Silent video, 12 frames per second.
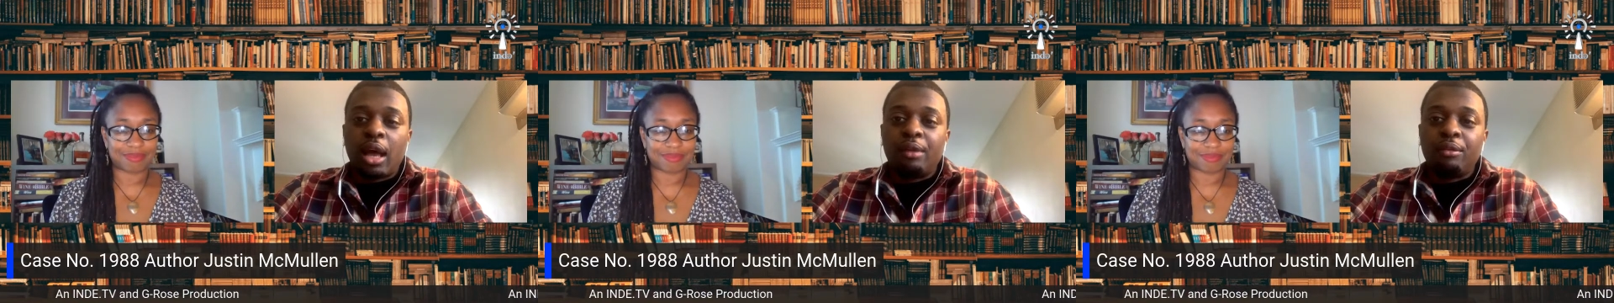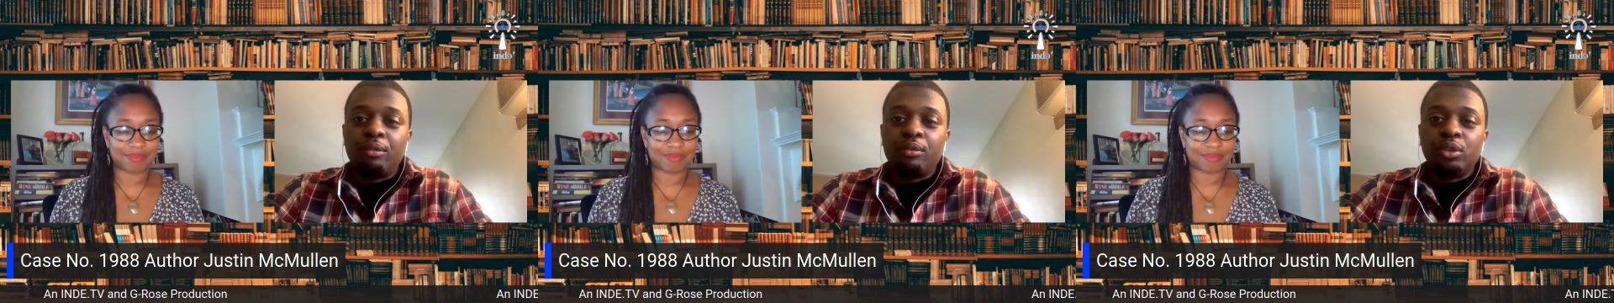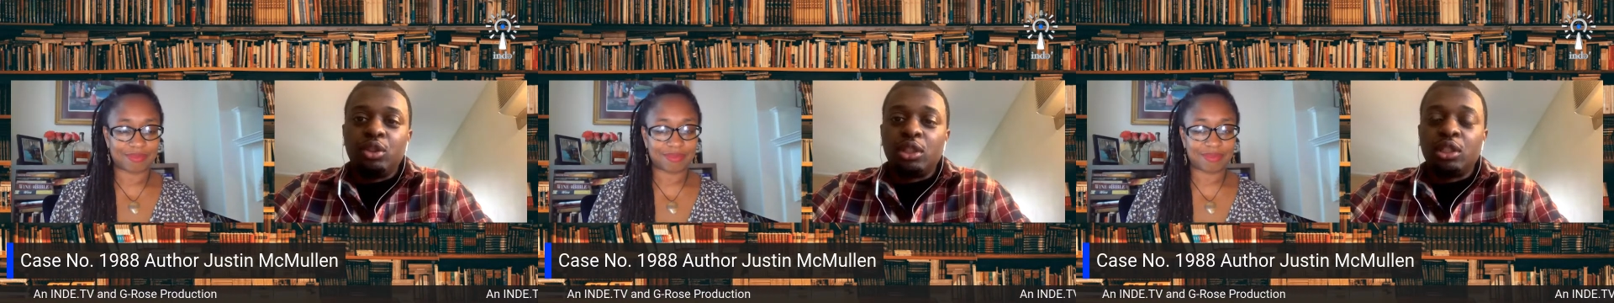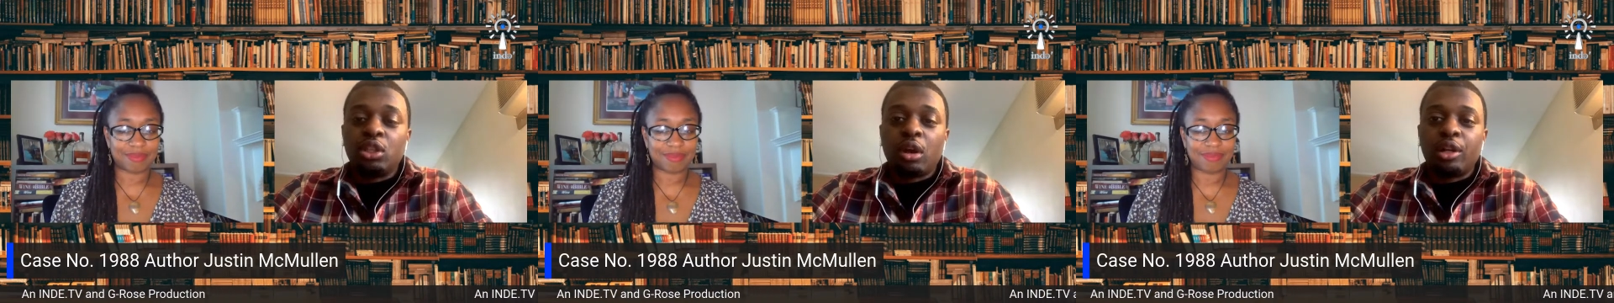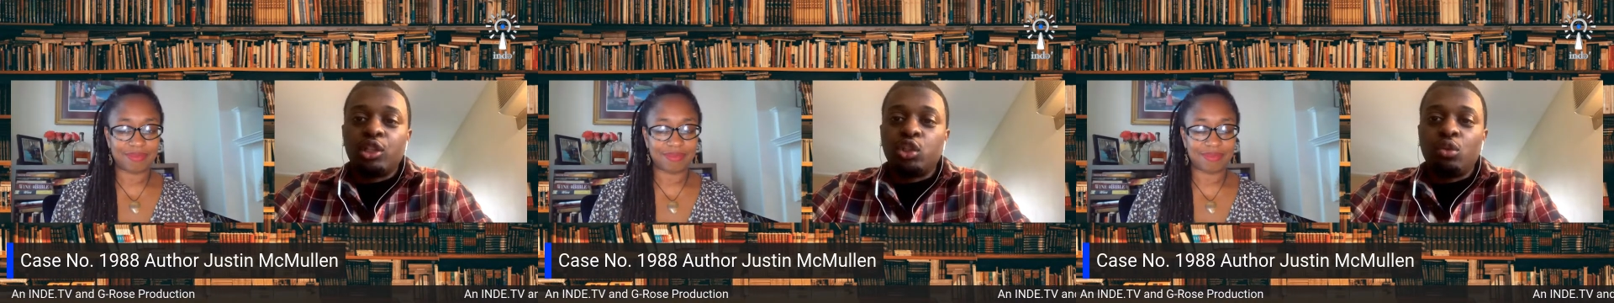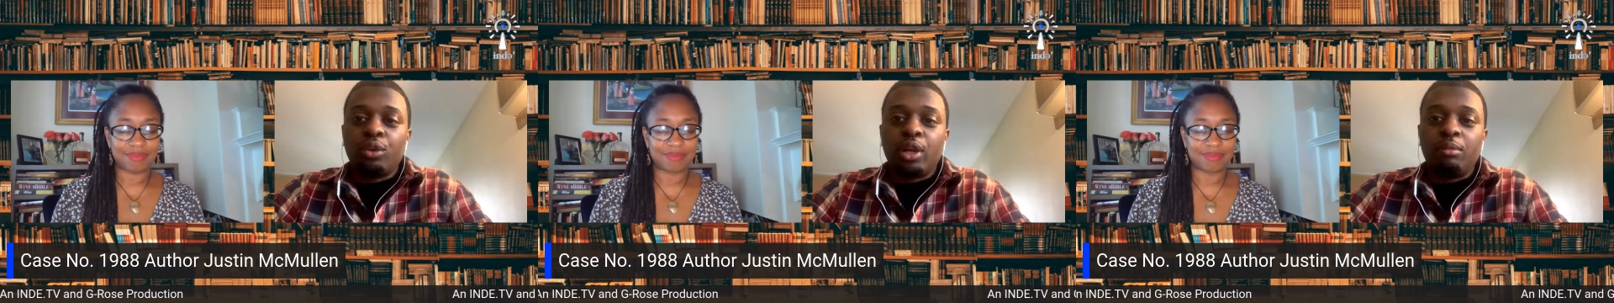Speaker 1: I just started
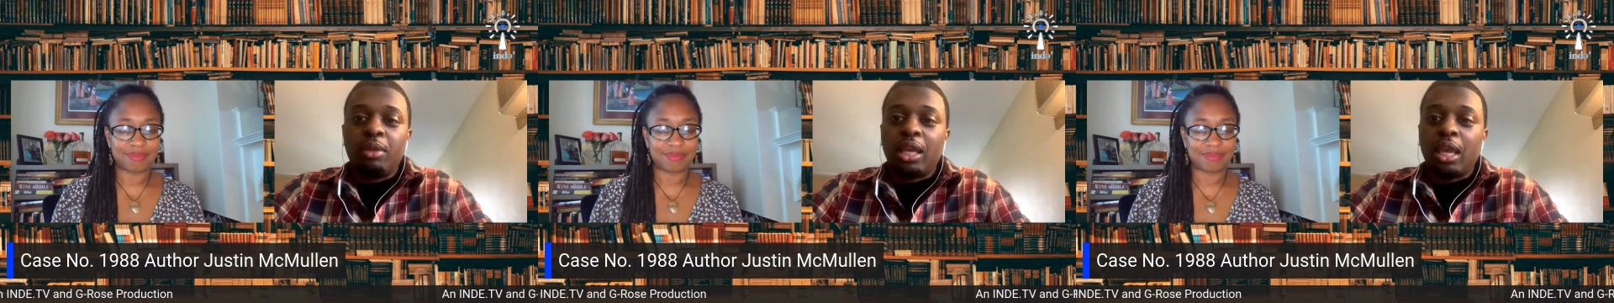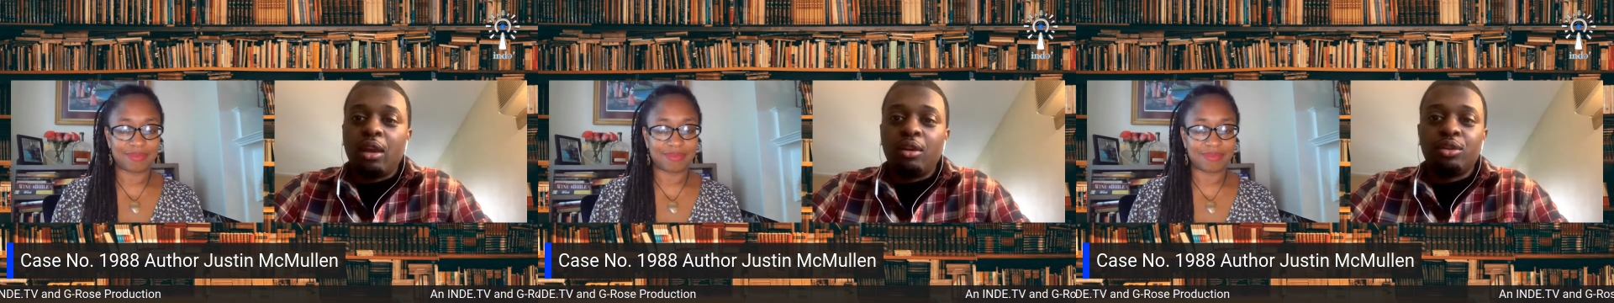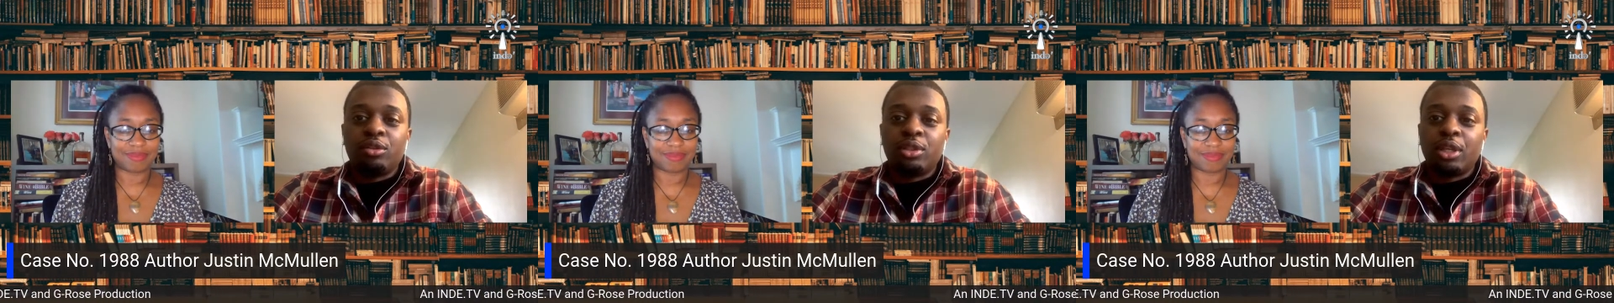showing him the characters,